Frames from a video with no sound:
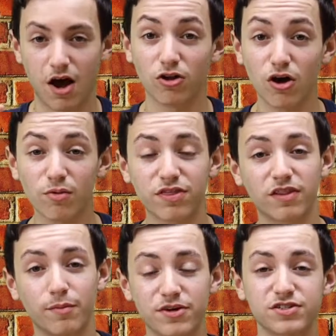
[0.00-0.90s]
Along with
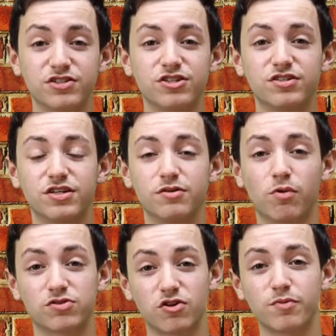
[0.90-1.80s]
that, the Mustang GT
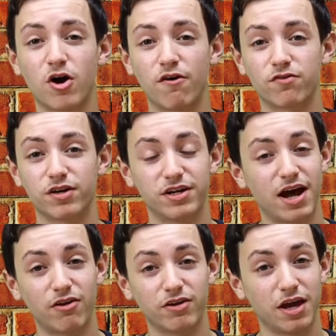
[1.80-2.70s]
will still be offered in
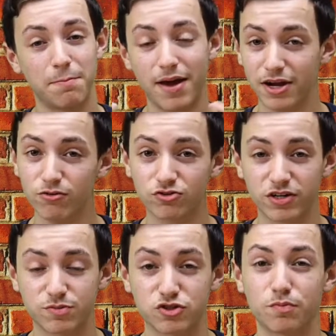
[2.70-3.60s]
not only a manual
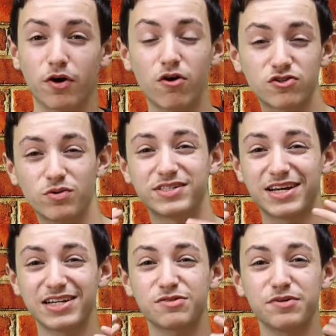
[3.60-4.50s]
transmission, but also a
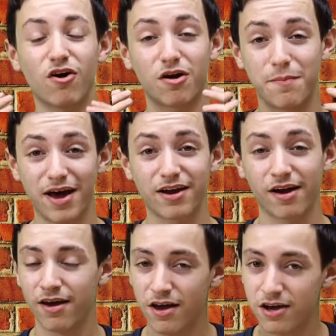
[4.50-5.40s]
10-speed
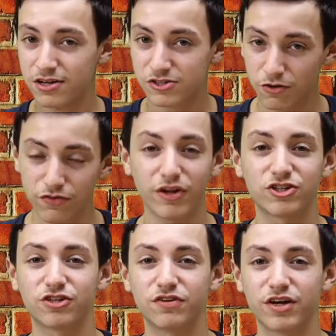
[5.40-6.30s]
automatic. So if you like
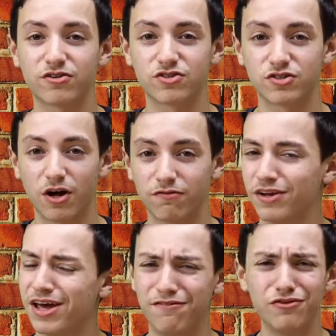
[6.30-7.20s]
shifting gears yourself,
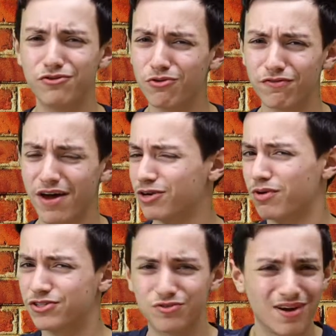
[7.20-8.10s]
if you do in fact
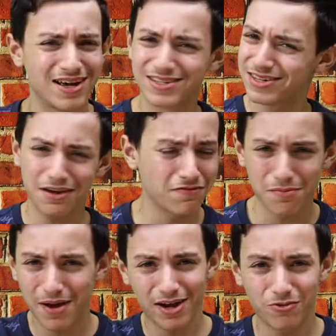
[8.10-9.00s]
want to save the
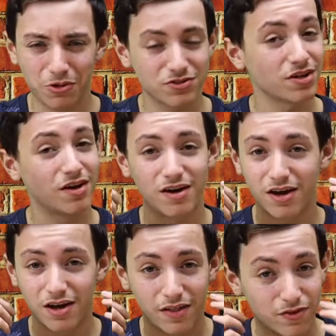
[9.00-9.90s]
manuals,
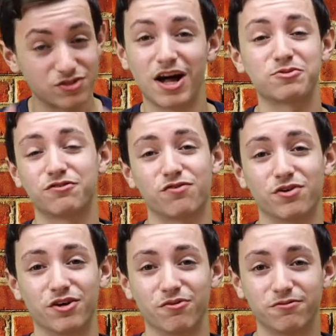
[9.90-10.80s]
there's an option for
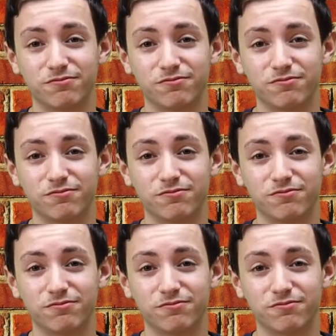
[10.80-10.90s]
you.